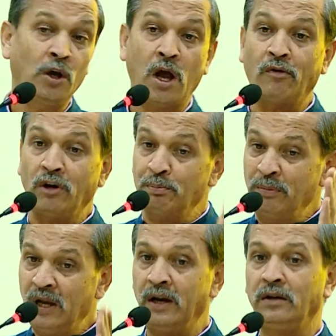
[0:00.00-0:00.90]
Our
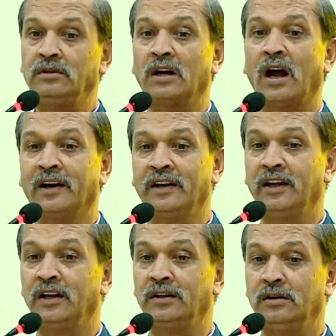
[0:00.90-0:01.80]
main
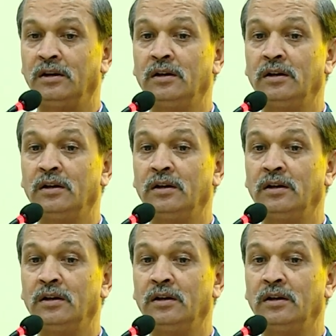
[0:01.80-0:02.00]
target